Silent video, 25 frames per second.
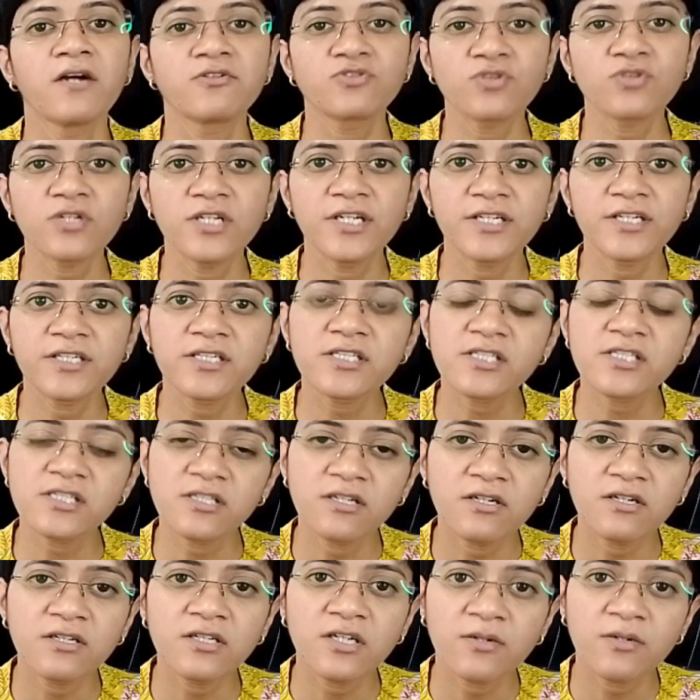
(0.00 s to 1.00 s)
So let us
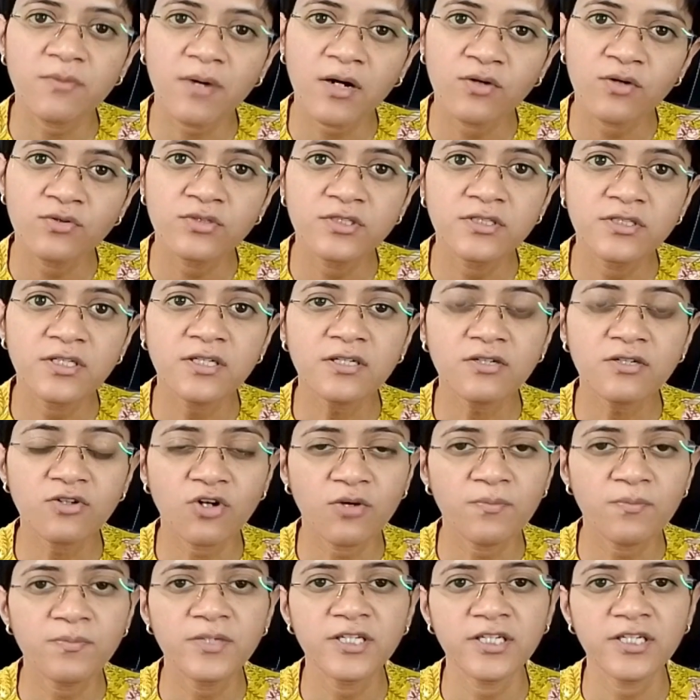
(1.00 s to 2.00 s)
learn about the
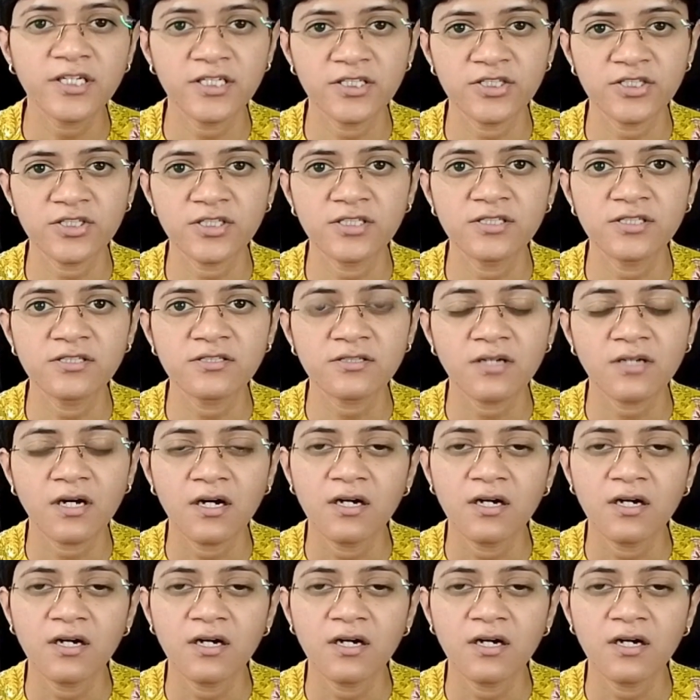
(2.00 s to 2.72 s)
complications.